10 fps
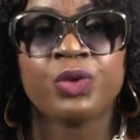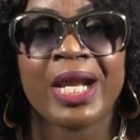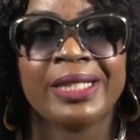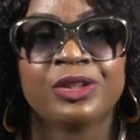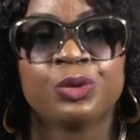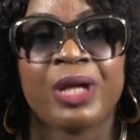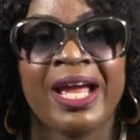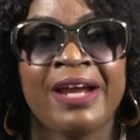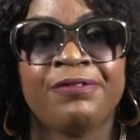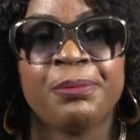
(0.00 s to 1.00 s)
wear it to
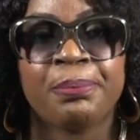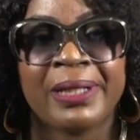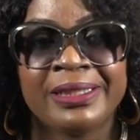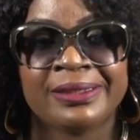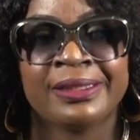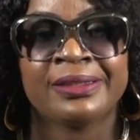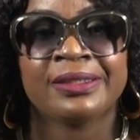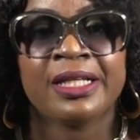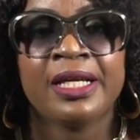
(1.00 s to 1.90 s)
every places